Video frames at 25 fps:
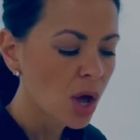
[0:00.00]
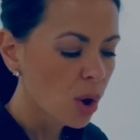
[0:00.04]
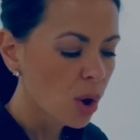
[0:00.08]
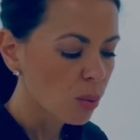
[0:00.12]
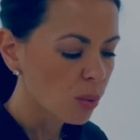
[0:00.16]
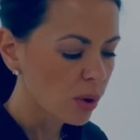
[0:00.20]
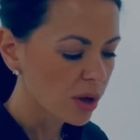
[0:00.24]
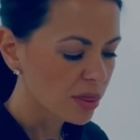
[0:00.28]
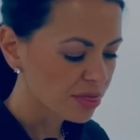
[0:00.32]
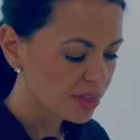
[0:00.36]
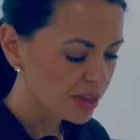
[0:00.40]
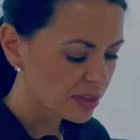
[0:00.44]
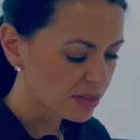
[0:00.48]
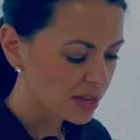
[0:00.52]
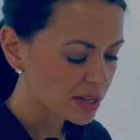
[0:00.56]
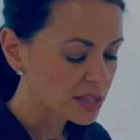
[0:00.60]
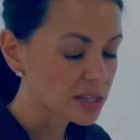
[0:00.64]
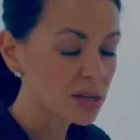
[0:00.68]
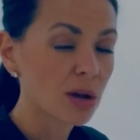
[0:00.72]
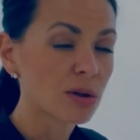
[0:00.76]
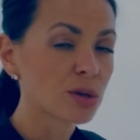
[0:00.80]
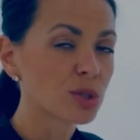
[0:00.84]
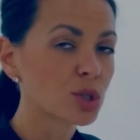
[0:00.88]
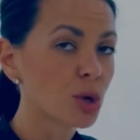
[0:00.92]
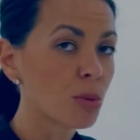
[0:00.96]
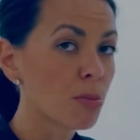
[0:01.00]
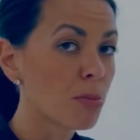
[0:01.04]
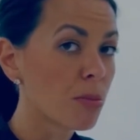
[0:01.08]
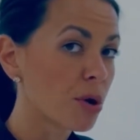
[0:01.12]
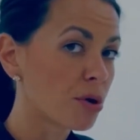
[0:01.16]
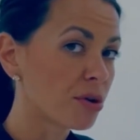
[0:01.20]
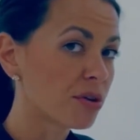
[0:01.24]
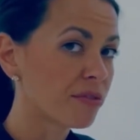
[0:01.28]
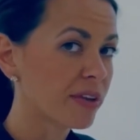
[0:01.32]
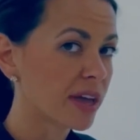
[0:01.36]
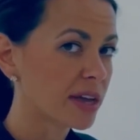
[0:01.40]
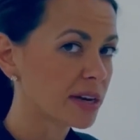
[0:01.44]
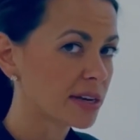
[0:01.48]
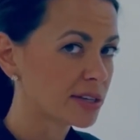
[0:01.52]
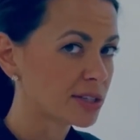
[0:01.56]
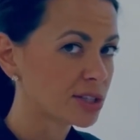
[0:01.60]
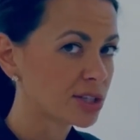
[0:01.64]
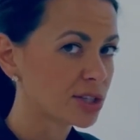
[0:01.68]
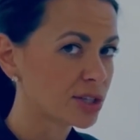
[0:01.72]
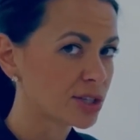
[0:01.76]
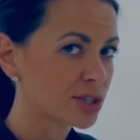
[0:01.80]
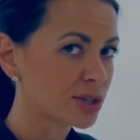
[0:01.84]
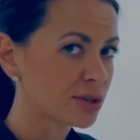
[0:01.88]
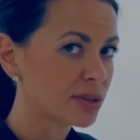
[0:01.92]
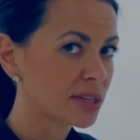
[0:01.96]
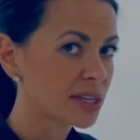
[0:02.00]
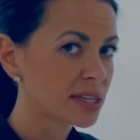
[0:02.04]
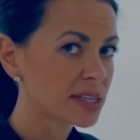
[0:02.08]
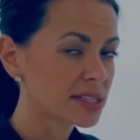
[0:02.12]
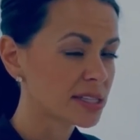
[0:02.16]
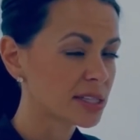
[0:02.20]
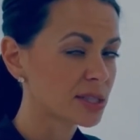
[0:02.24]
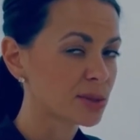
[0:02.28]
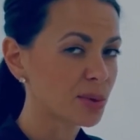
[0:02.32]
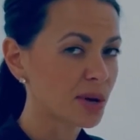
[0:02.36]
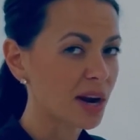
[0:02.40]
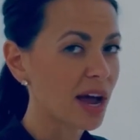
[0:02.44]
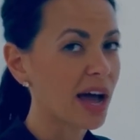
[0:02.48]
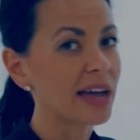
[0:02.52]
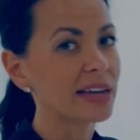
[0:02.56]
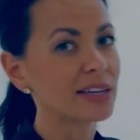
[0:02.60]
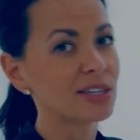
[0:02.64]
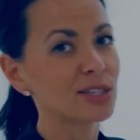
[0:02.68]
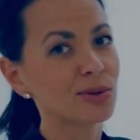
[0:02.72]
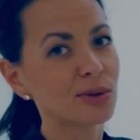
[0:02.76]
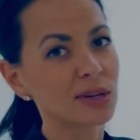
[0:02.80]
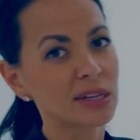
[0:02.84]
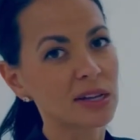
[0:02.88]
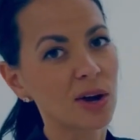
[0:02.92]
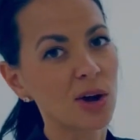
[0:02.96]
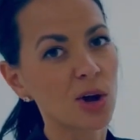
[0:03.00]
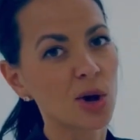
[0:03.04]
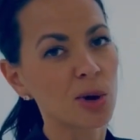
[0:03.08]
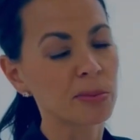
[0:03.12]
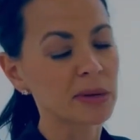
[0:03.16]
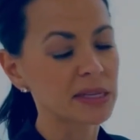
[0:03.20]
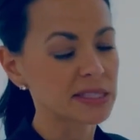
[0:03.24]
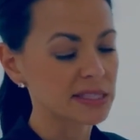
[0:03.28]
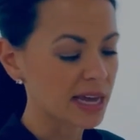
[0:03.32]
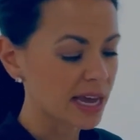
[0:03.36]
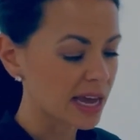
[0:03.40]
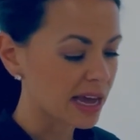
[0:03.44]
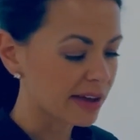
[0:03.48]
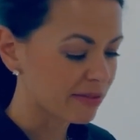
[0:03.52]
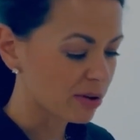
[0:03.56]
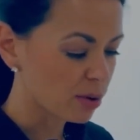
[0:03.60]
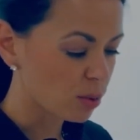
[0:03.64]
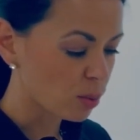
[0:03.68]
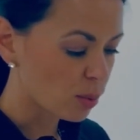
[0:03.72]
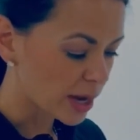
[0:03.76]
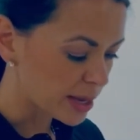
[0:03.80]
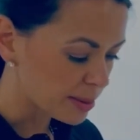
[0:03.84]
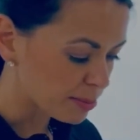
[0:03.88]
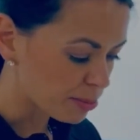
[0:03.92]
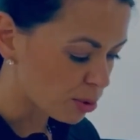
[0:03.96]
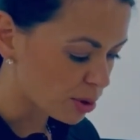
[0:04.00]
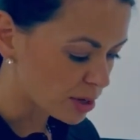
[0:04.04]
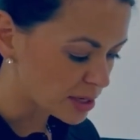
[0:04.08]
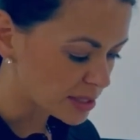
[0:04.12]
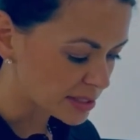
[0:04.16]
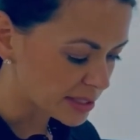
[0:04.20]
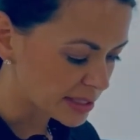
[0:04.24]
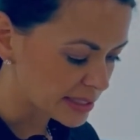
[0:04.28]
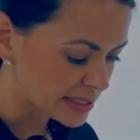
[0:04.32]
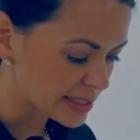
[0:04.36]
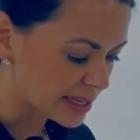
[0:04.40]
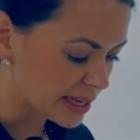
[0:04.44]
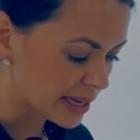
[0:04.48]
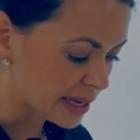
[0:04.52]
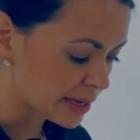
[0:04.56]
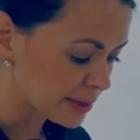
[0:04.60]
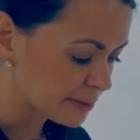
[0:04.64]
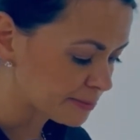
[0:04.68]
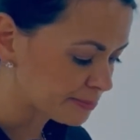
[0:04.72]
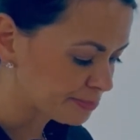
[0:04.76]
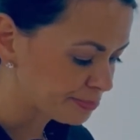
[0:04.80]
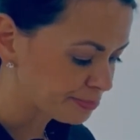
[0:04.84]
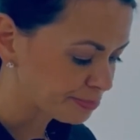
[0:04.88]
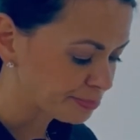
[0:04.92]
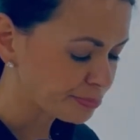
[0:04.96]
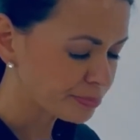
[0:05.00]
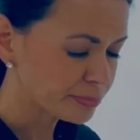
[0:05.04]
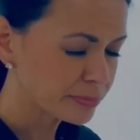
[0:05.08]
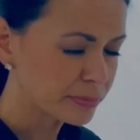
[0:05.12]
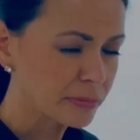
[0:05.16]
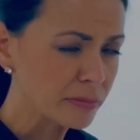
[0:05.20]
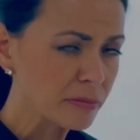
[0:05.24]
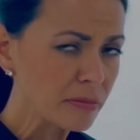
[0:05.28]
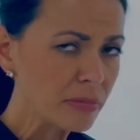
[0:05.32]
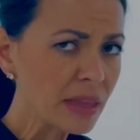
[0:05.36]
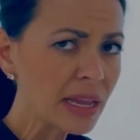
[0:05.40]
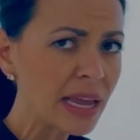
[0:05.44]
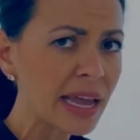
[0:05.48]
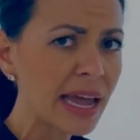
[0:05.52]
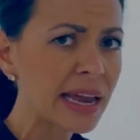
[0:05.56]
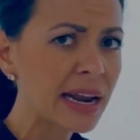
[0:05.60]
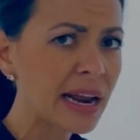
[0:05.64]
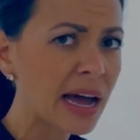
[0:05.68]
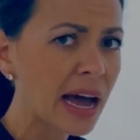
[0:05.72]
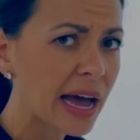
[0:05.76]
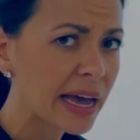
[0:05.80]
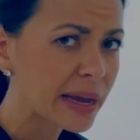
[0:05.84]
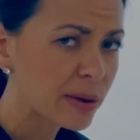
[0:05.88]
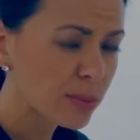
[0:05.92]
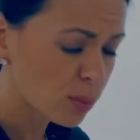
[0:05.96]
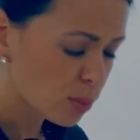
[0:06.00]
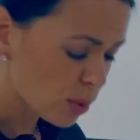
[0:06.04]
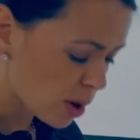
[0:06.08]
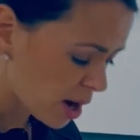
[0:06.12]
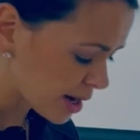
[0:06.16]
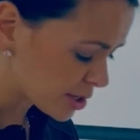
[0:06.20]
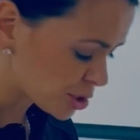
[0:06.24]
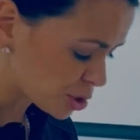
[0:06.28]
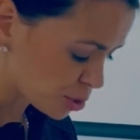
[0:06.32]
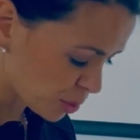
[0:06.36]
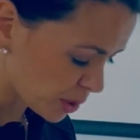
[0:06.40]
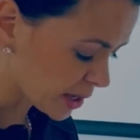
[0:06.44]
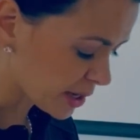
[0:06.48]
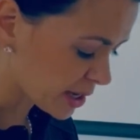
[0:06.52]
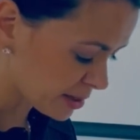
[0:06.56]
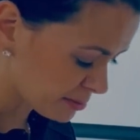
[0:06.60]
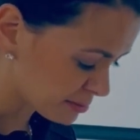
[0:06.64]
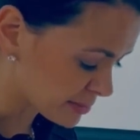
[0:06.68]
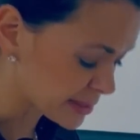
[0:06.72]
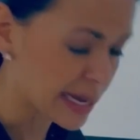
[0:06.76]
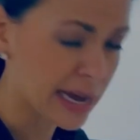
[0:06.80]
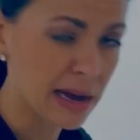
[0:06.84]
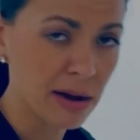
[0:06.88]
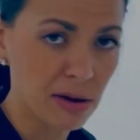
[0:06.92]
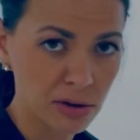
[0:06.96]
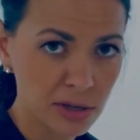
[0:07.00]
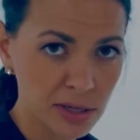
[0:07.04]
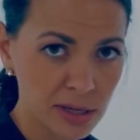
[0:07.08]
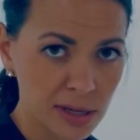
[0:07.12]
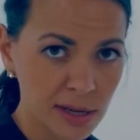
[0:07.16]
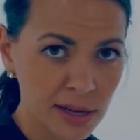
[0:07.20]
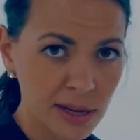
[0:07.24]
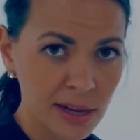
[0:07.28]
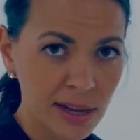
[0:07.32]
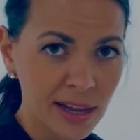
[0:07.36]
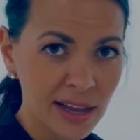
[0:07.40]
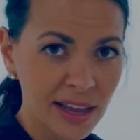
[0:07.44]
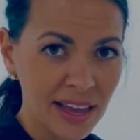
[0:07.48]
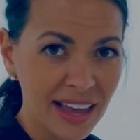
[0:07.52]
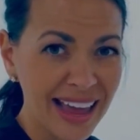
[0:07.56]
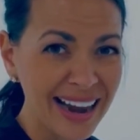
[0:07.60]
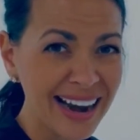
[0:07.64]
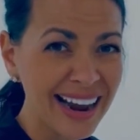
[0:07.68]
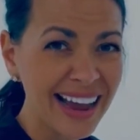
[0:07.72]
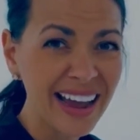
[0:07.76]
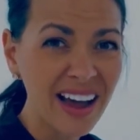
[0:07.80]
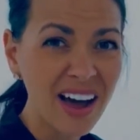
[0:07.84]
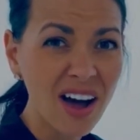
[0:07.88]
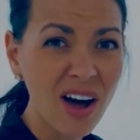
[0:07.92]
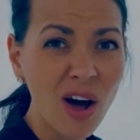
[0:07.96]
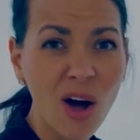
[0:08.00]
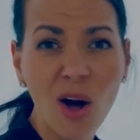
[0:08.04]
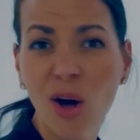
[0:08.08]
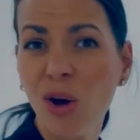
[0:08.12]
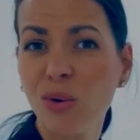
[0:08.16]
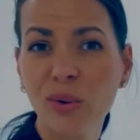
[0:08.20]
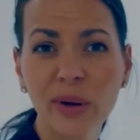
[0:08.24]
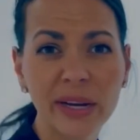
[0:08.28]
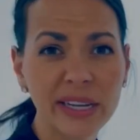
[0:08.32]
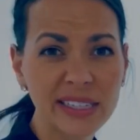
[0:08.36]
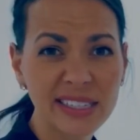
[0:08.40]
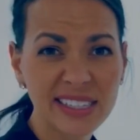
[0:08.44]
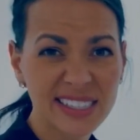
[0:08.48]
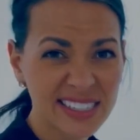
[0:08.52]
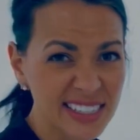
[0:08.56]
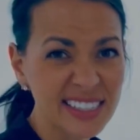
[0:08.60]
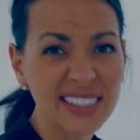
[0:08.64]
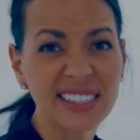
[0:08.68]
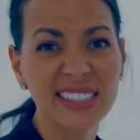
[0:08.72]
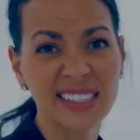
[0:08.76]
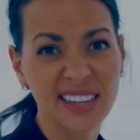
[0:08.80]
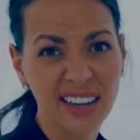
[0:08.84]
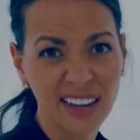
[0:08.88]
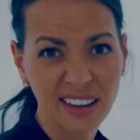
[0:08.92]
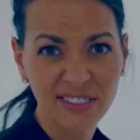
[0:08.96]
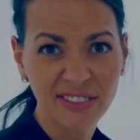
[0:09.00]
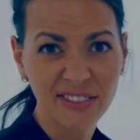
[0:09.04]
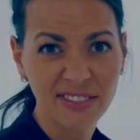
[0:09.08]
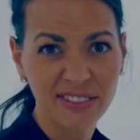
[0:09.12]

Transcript: One thing that's also motivating to do this is what I do at home is I have a white porcelain sink and I watch what comes out, and I always see stuff.